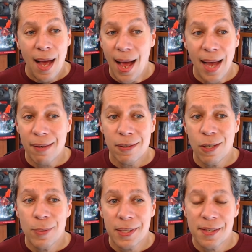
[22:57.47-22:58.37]
I don't
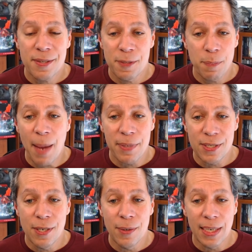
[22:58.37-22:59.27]
know what this map is
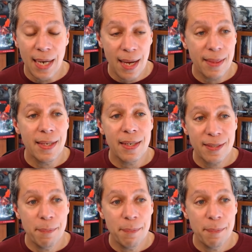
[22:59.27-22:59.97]
doing. I think it's